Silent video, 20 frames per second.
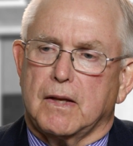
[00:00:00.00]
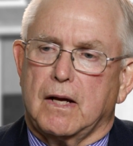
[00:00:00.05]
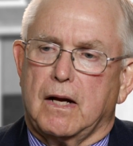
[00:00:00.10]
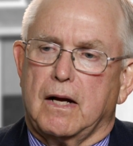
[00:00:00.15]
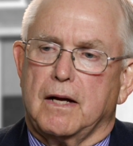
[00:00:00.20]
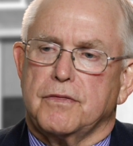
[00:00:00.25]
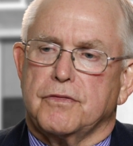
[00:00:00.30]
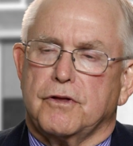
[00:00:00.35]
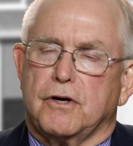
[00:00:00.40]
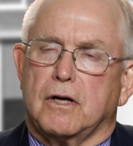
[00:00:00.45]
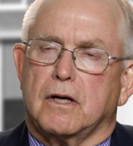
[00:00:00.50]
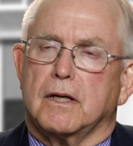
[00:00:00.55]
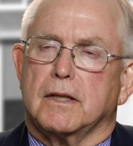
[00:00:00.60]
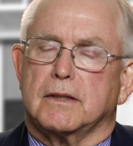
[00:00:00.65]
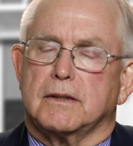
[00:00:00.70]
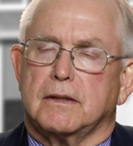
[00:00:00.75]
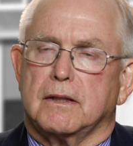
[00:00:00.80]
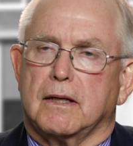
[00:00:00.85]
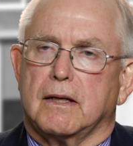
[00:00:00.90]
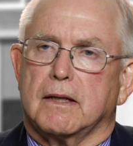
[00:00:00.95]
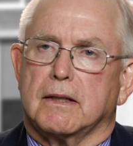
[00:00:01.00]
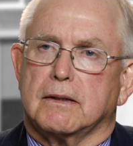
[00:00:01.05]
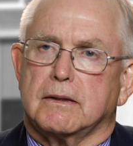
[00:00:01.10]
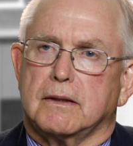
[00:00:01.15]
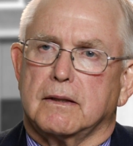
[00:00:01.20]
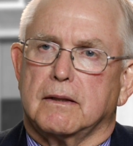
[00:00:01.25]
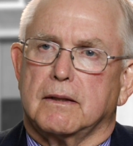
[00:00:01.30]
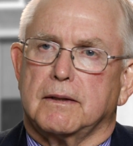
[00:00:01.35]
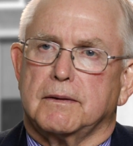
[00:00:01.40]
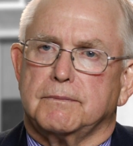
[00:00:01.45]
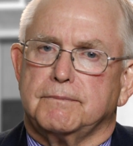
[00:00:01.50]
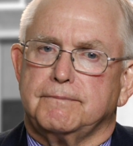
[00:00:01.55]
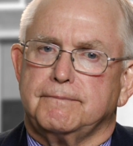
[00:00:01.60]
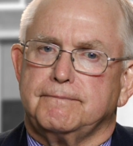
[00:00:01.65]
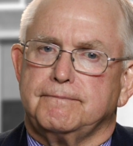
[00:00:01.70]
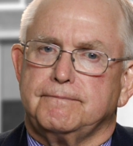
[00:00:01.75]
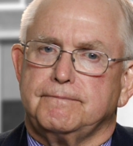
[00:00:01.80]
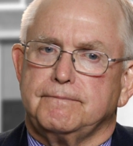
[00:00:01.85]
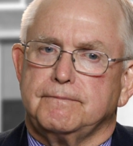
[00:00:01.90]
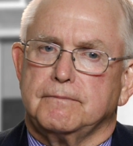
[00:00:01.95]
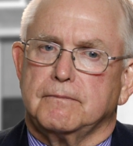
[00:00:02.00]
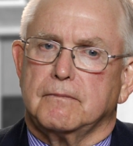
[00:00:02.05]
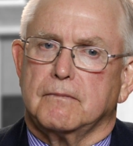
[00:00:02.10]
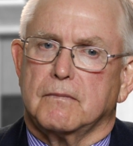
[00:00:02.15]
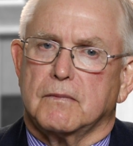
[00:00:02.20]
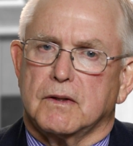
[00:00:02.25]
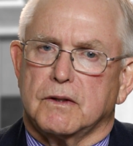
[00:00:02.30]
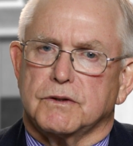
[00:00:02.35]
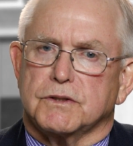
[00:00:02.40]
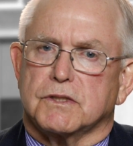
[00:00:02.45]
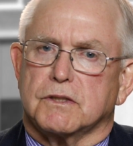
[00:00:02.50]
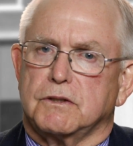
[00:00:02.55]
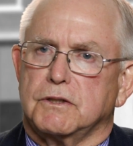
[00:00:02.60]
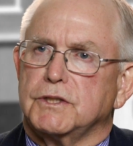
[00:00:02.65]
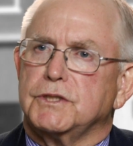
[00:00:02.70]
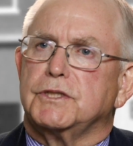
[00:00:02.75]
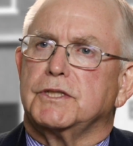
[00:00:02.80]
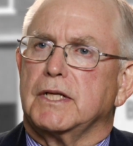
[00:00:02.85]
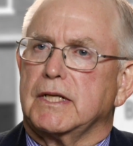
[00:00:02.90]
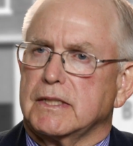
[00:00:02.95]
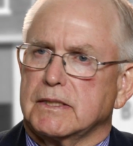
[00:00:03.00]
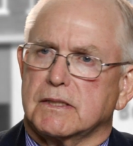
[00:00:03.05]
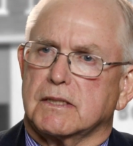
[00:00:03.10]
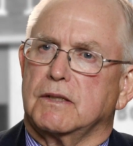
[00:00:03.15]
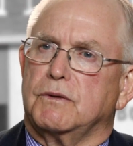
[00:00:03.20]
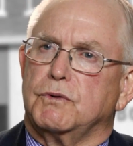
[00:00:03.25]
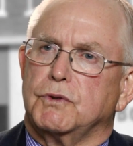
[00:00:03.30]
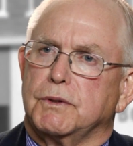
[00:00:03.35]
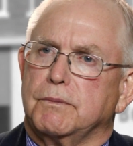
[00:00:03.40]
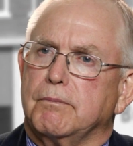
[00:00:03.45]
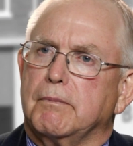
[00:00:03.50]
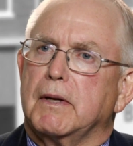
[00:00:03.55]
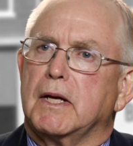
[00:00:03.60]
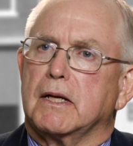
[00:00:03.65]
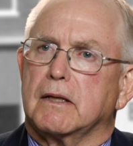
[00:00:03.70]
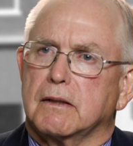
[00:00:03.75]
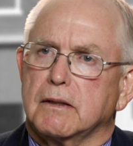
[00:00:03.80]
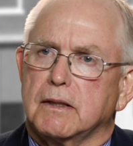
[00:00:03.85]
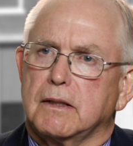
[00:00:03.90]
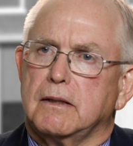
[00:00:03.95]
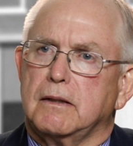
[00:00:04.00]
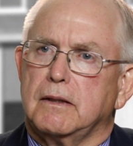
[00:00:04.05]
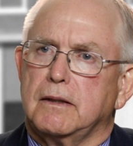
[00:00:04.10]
I thought that there was a good chance I wouldn't make it.